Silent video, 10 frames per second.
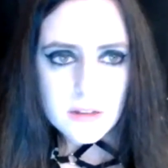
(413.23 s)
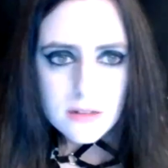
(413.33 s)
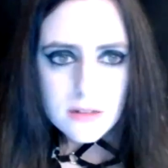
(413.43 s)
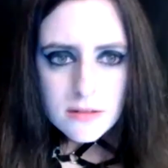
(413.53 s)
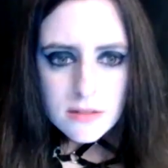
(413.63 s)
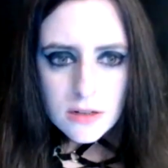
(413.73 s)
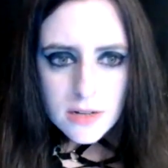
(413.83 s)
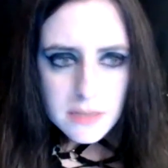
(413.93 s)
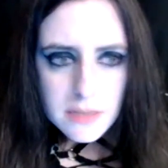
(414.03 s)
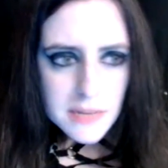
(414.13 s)
Sorry,
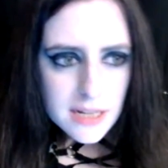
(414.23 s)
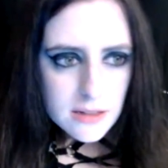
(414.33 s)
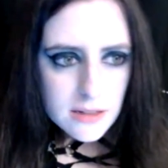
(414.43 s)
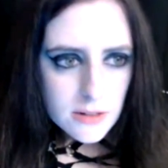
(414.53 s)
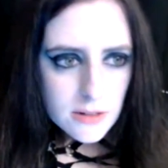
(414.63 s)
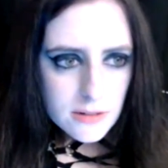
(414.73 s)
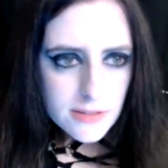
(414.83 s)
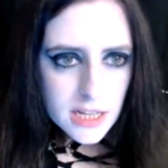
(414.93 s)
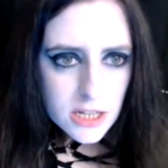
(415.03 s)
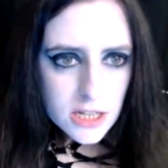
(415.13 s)
I'm getting little
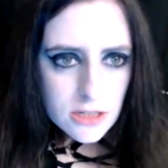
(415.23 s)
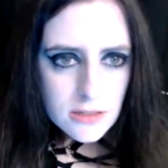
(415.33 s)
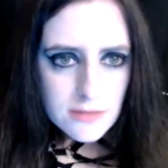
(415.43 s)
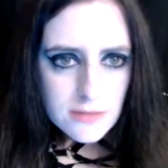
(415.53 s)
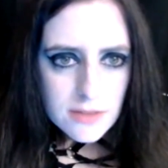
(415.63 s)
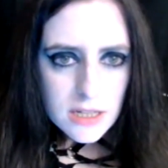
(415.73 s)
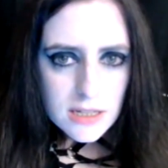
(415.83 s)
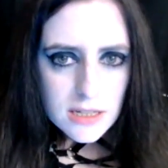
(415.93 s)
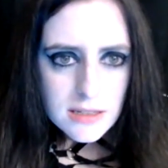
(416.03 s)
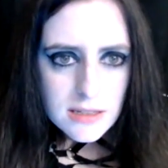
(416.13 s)
notifications of
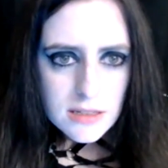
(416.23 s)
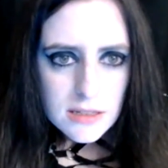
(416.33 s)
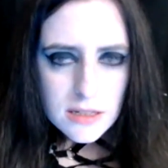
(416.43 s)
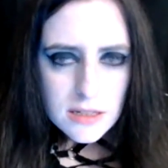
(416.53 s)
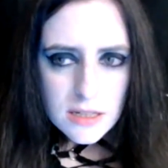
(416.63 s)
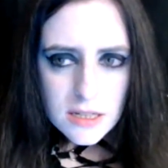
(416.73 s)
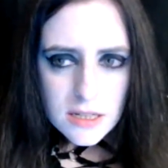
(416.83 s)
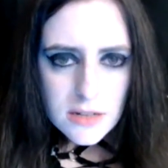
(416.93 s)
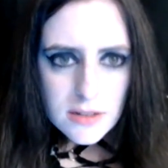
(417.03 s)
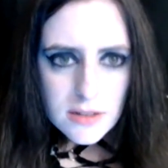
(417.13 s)
things
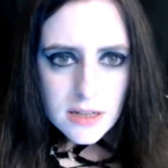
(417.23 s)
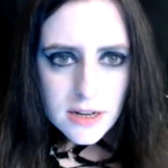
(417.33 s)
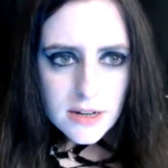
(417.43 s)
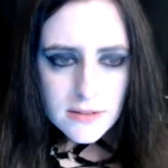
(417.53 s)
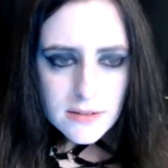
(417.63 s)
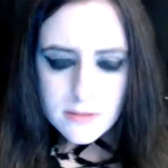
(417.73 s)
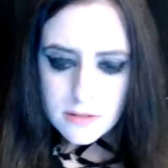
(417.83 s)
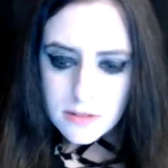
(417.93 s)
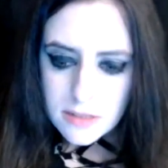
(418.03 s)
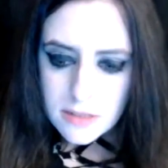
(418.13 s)
here and there
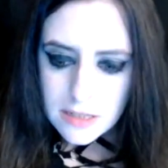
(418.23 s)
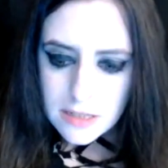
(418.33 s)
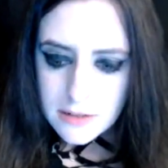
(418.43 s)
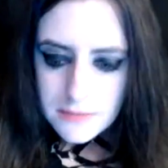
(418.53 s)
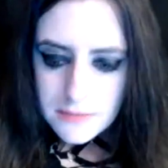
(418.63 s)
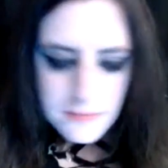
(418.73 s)
as I go.